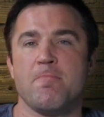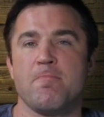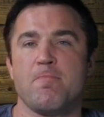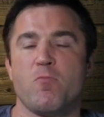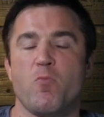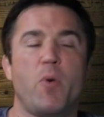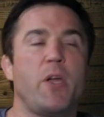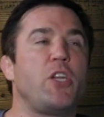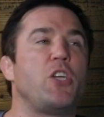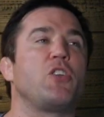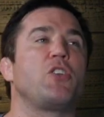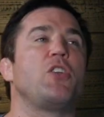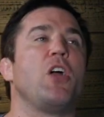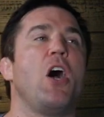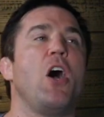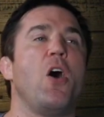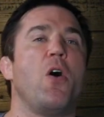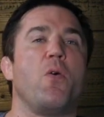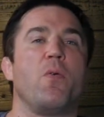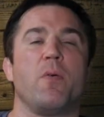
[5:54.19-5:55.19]
We just
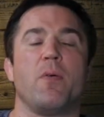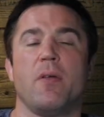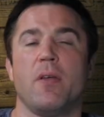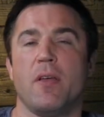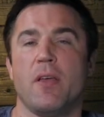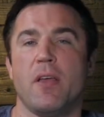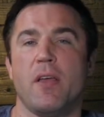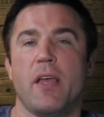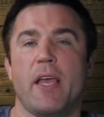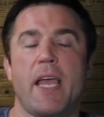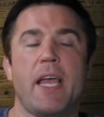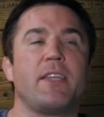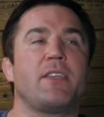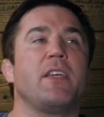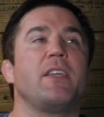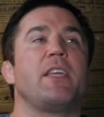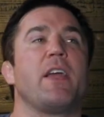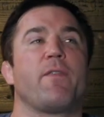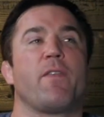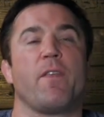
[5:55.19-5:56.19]
don't. It's
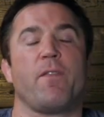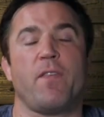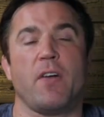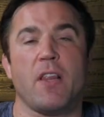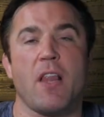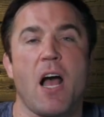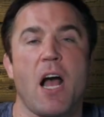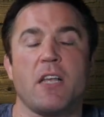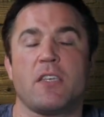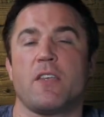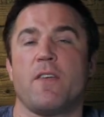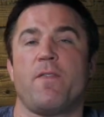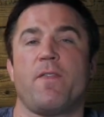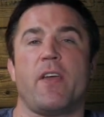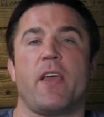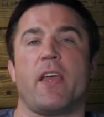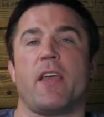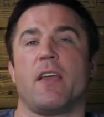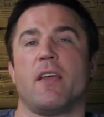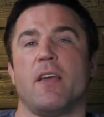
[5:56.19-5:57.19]
a different
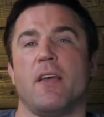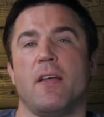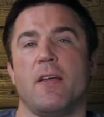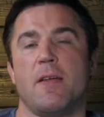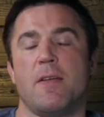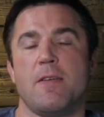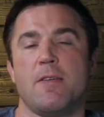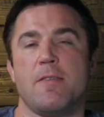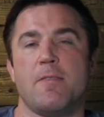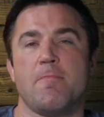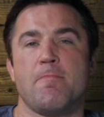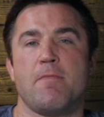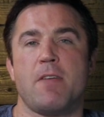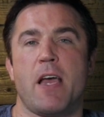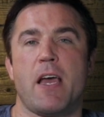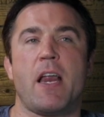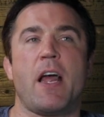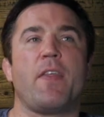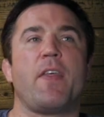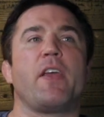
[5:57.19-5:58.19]
philosophy.
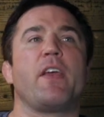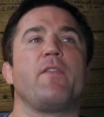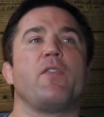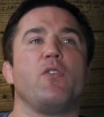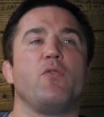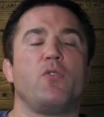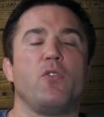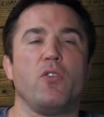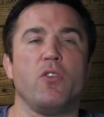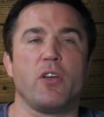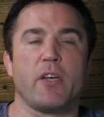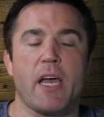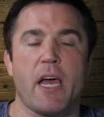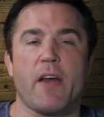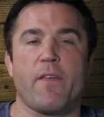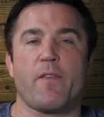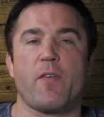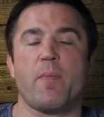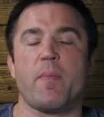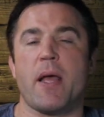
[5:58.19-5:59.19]
And I think if you do look
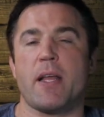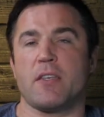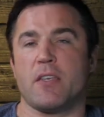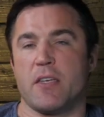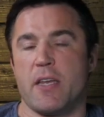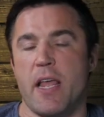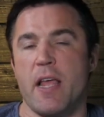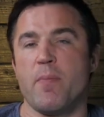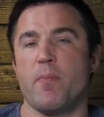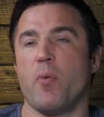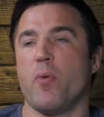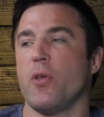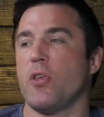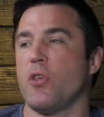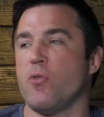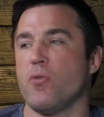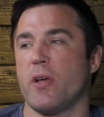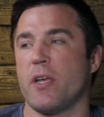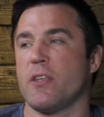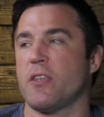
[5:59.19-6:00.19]
at it from that standpoint,
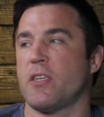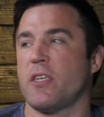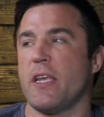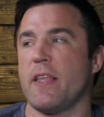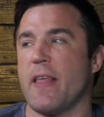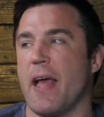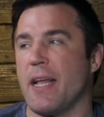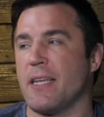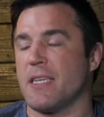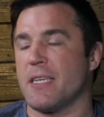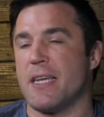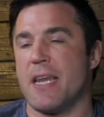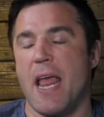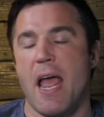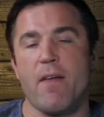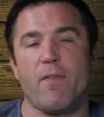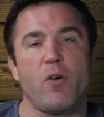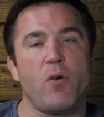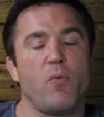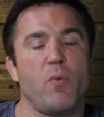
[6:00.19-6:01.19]
you can see that's
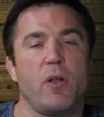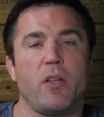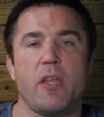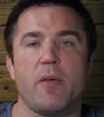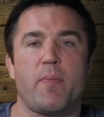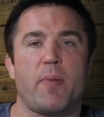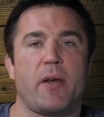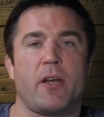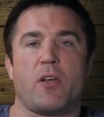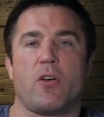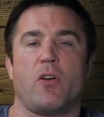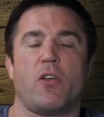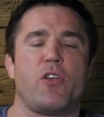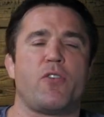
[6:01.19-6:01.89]
never really been a call.